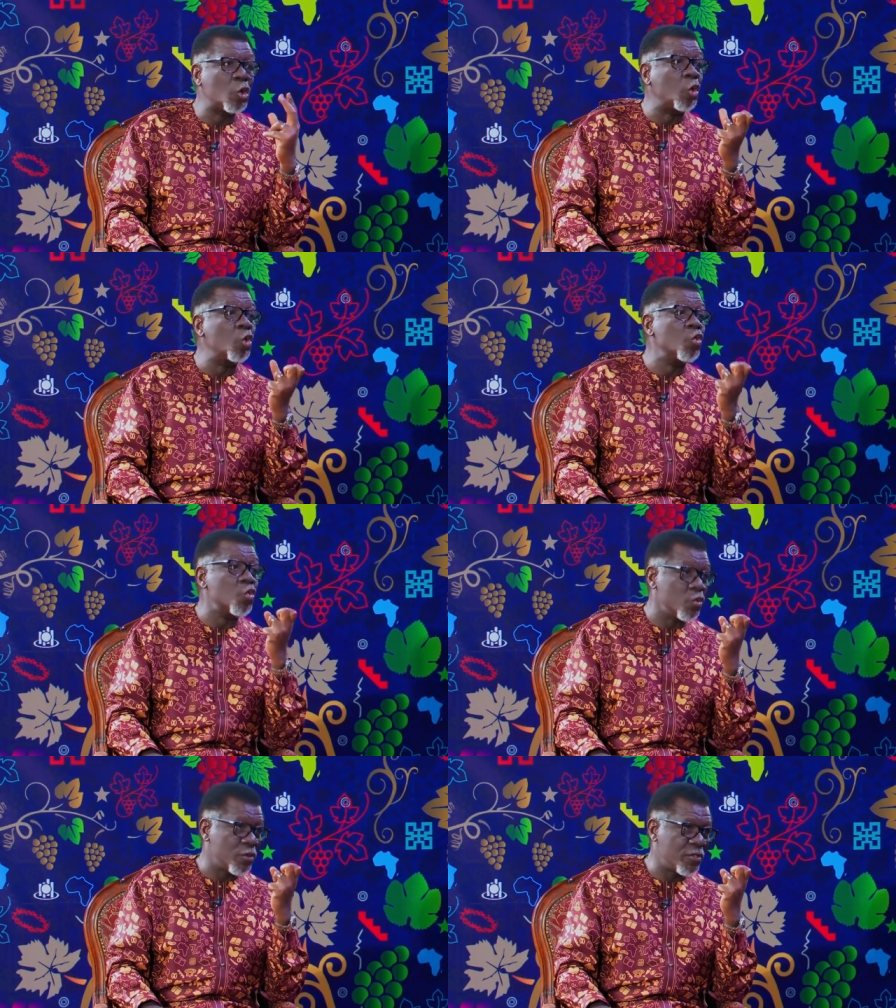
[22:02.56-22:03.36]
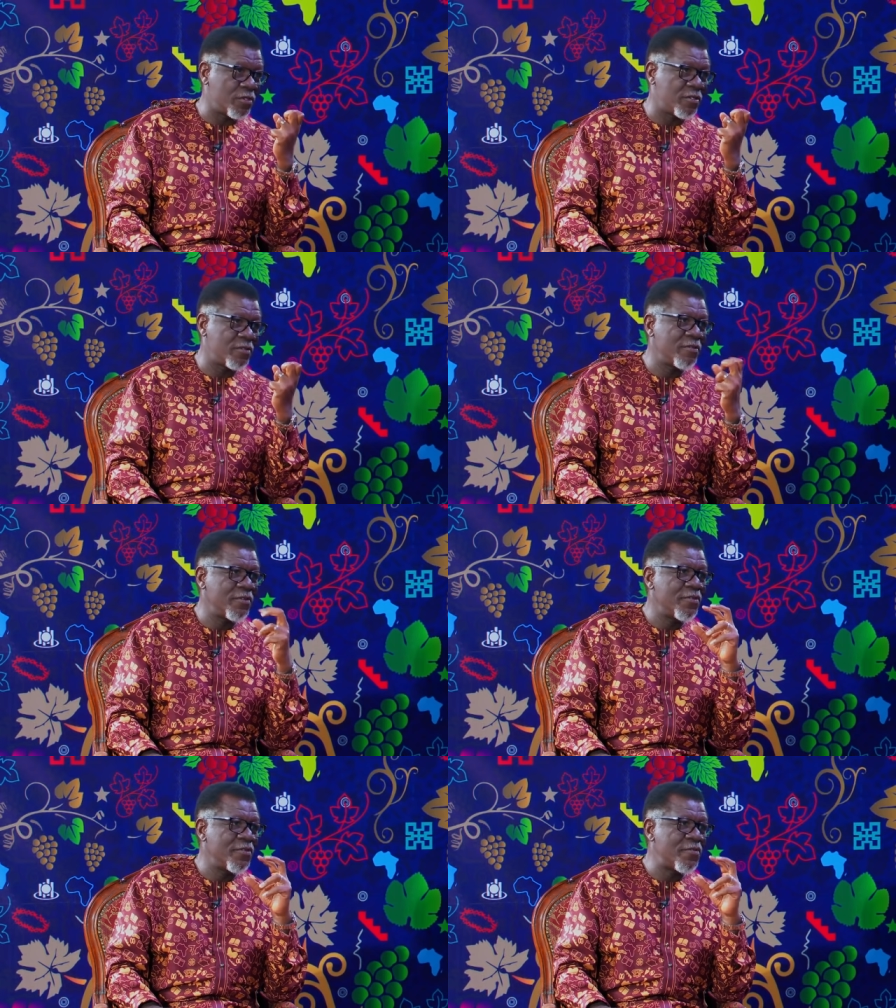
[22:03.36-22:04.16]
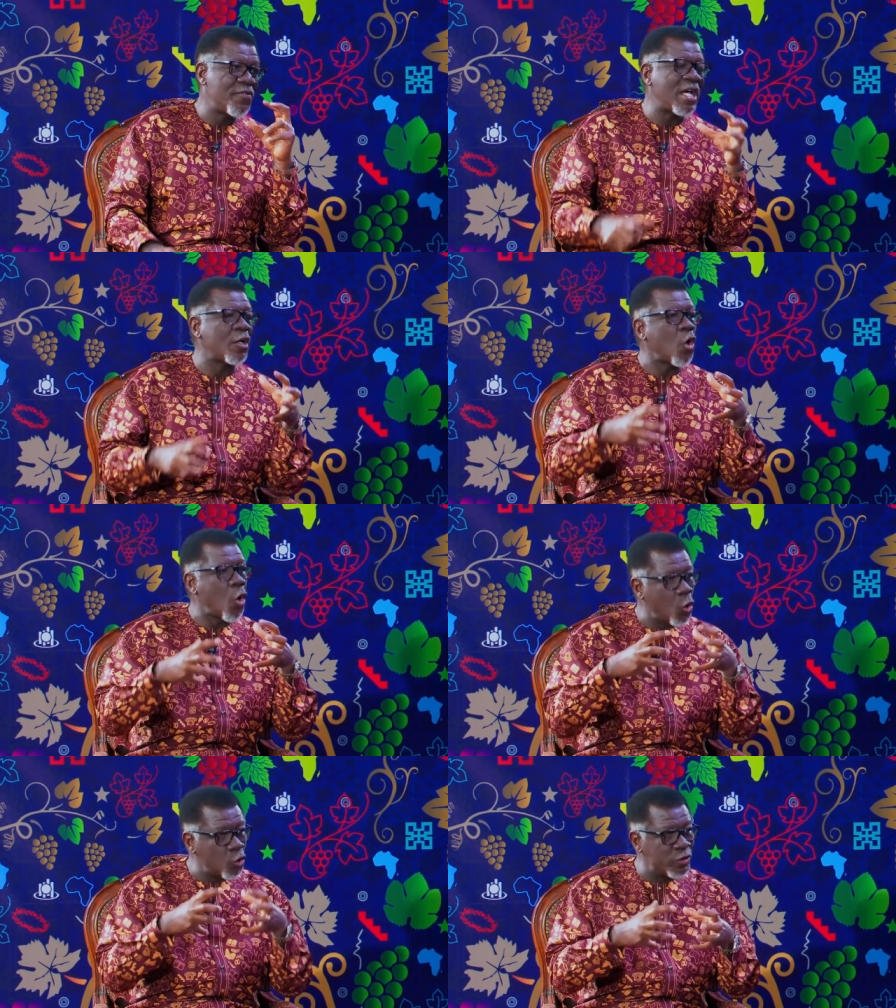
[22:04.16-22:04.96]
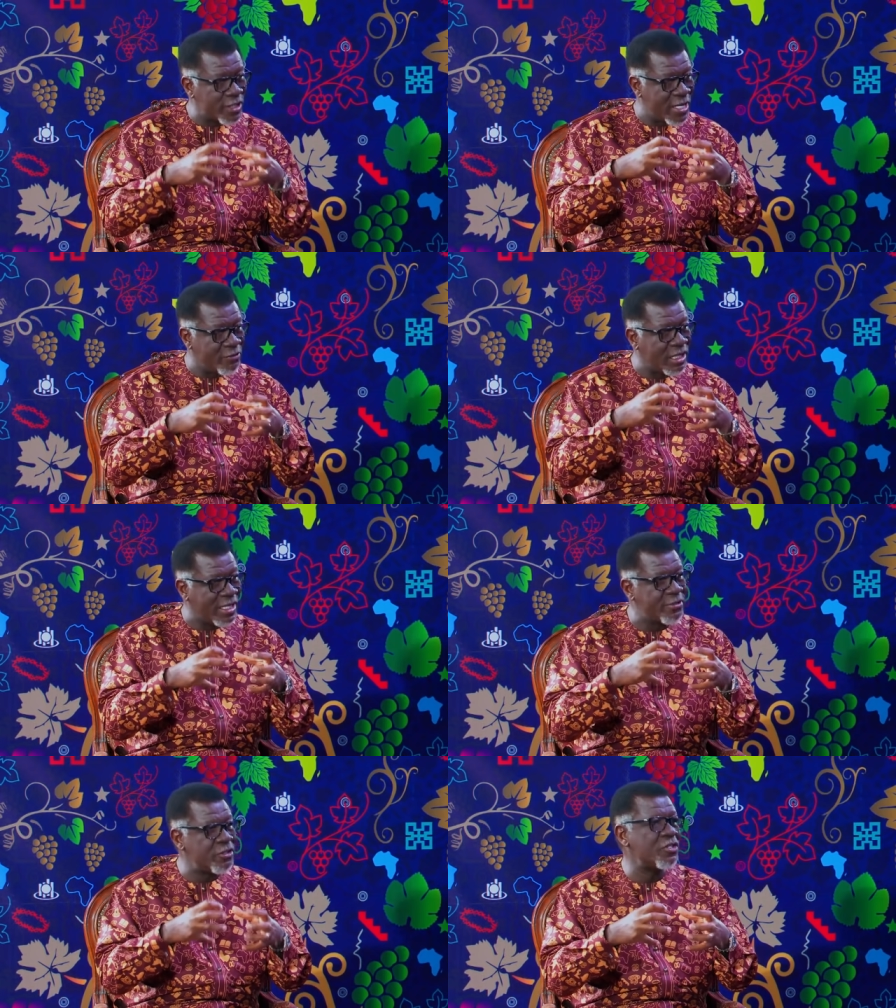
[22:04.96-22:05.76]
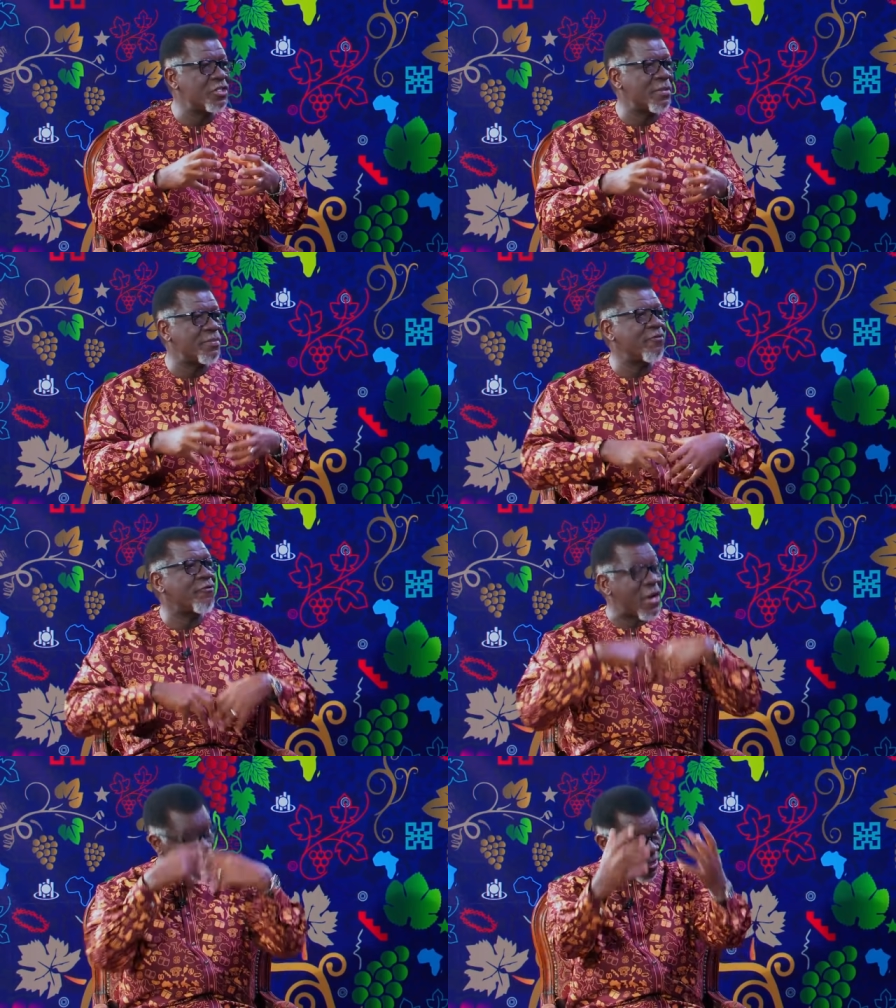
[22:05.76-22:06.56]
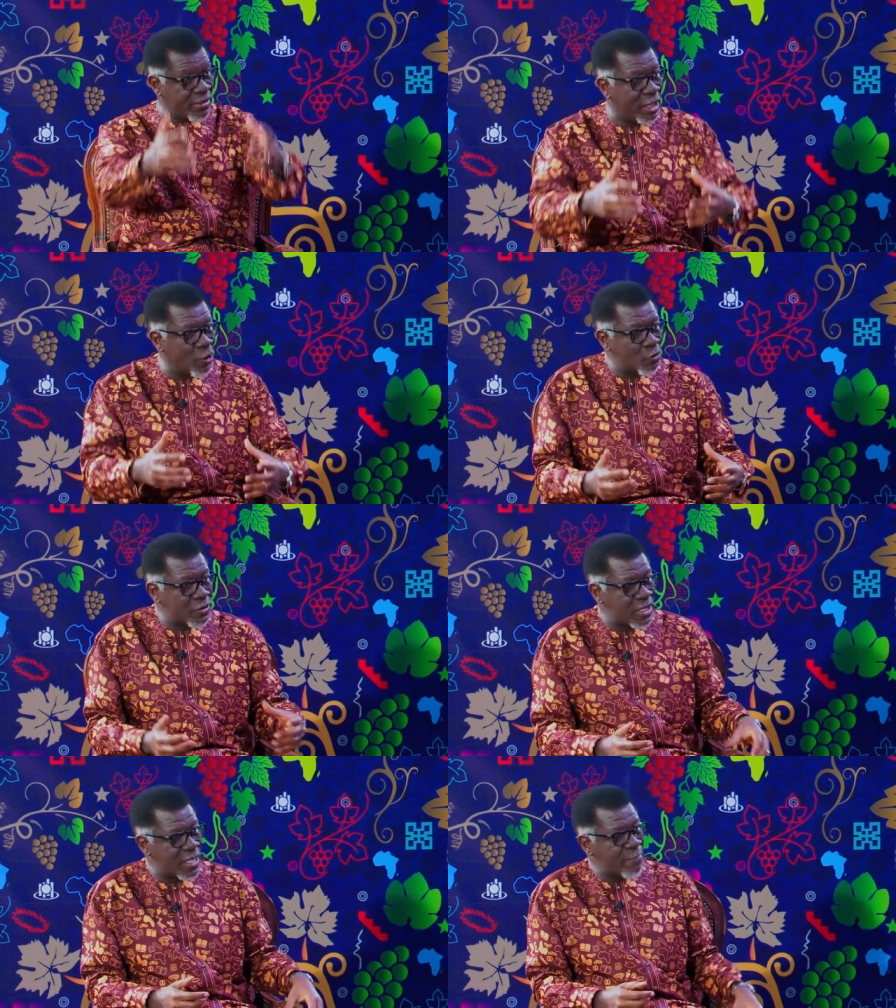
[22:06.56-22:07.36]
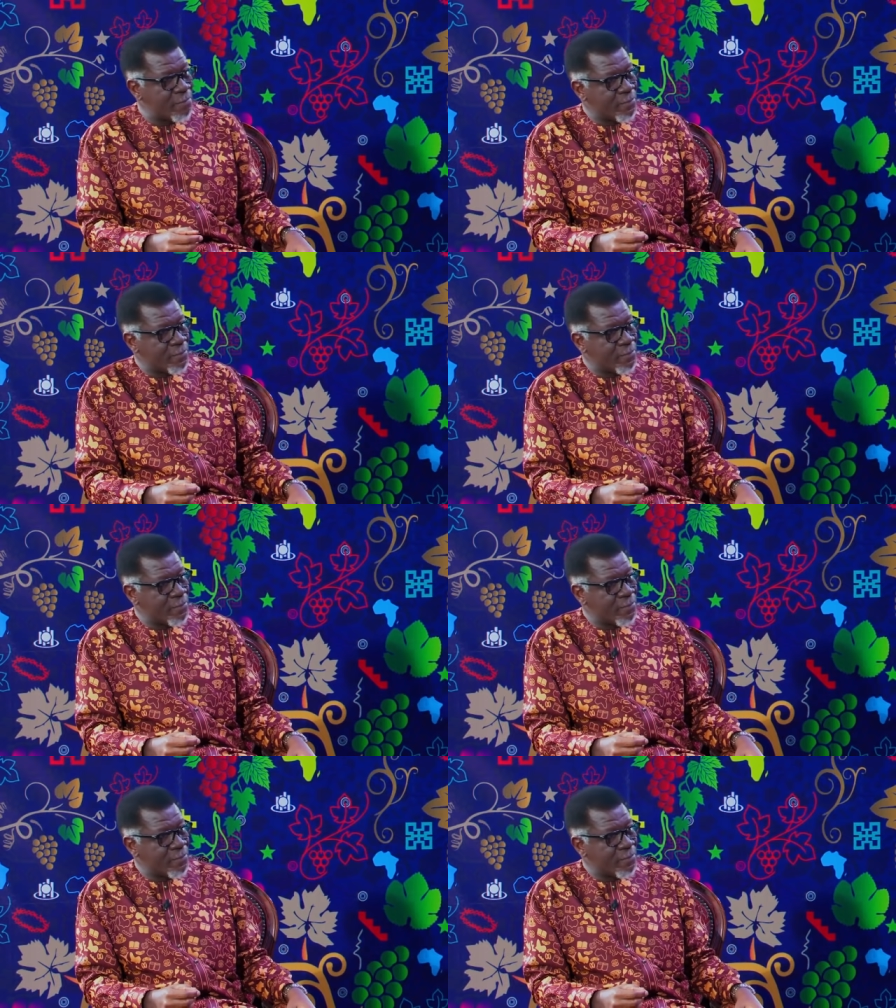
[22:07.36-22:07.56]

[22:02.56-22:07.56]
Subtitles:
glues that hold a relationship for a very long time.